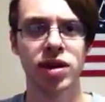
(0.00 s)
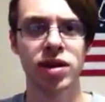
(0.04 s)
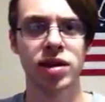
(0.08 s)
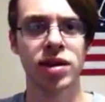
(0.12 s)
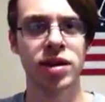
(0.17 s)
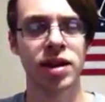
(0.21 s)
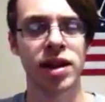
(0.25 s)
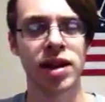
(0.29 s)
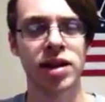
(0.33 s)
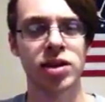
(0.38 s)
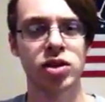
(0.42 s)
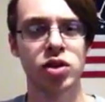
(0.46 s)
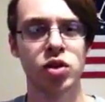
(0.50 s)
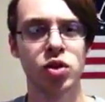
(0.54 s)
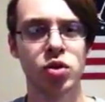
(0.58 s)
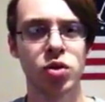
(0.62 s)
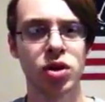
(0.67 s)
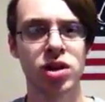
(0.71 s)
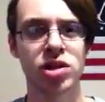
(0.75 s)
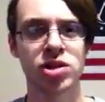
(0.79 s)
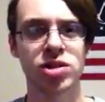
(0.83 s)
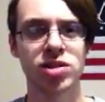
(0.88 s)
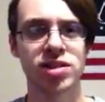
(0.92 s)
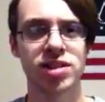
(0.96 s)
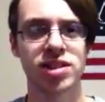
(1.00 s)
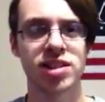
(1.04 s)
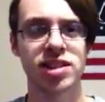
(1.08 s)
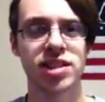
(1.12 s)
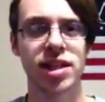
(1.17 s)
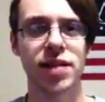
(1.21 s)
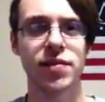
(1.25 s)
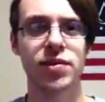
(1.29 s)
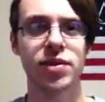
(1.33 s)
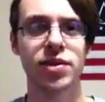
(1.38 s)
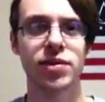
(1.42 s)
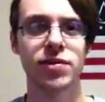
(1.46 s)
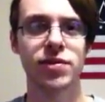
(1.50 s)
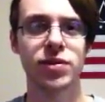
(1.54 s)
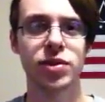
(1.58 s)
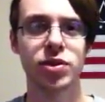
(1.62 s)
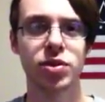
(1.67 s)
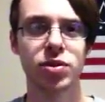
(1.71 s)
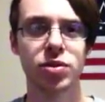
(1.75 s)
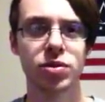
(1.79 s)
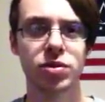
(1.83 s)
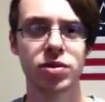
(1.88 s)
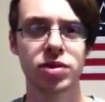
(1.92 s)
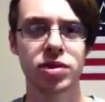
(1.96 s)
It had 270
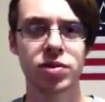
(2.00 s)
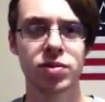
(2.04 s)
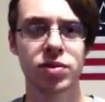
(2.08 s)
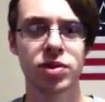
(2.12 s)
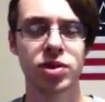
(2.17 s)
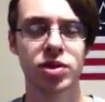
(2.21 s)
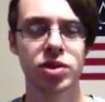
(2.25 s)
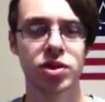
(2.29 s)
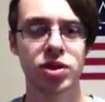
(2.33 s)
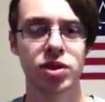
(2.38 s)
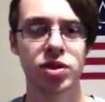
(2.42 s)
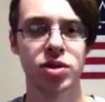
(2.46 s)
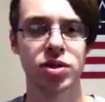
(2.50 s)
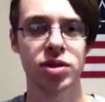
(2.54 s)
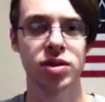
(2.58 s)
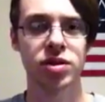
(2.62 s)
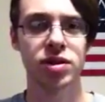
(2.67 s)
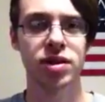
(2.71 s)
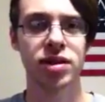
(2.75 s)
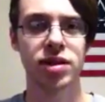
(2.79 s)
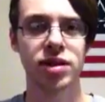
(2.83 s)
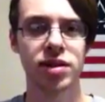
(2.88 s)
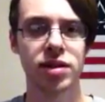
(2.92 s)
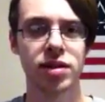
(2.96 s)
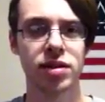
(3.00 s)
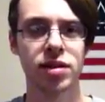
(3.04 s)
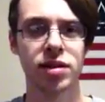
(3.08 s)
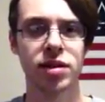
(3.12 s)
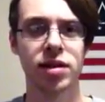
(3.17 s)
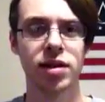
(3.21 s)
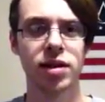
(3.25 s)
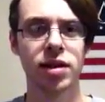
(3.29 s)
views, which is a good thing,